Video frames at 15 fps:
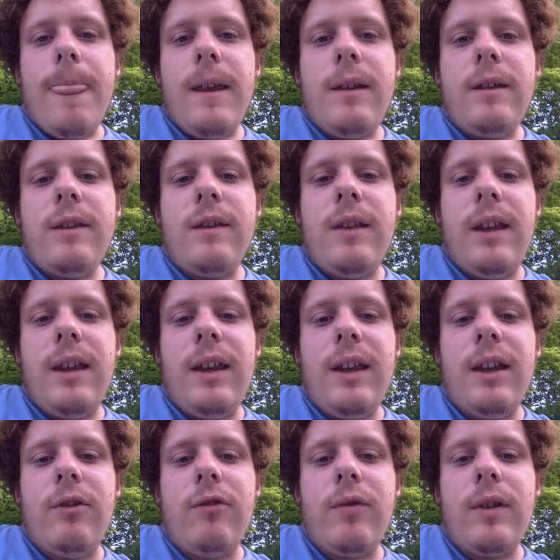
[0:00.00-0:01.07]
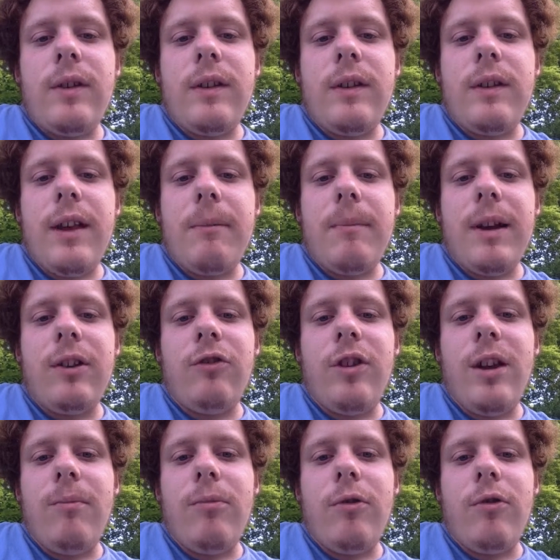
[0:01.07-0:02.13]
"seeking entrance at my
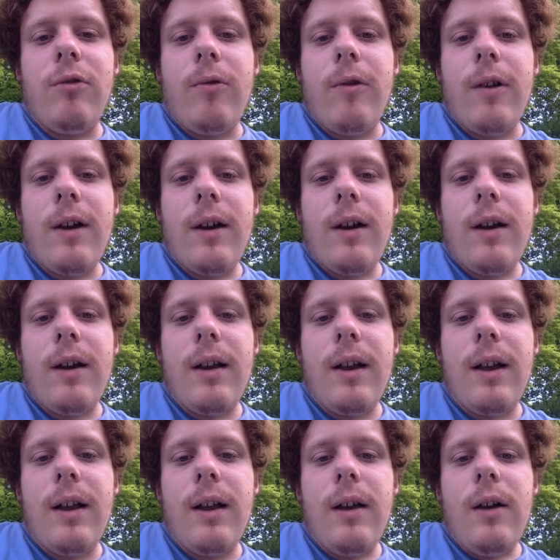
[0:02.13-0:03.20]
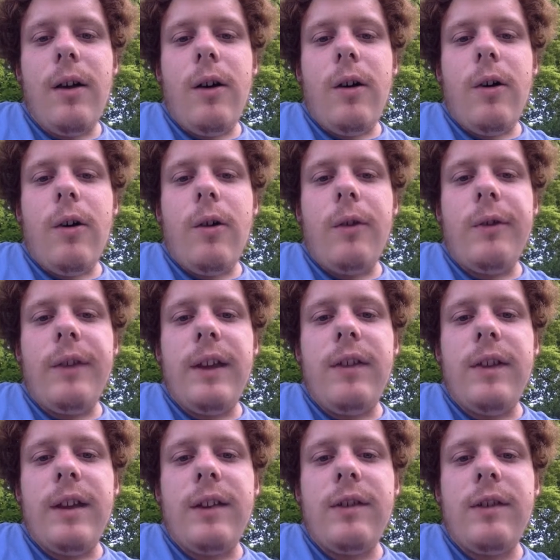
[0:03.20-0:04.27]
chamber door. Only
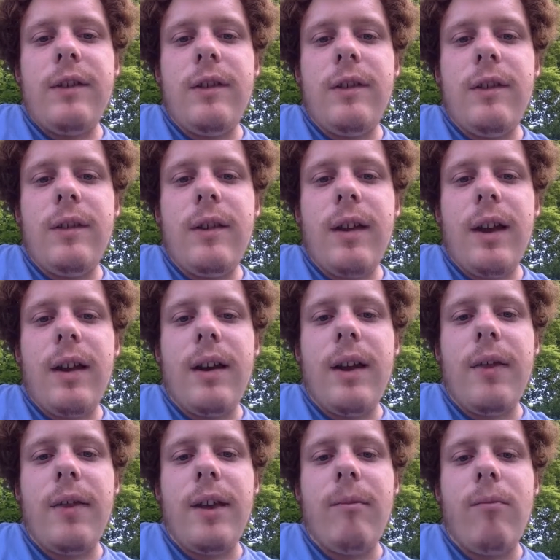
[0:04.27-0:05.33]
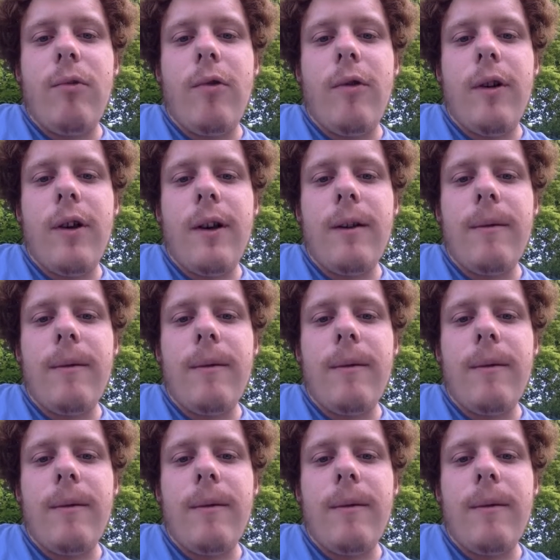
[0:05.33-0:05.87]
this, and nothing more."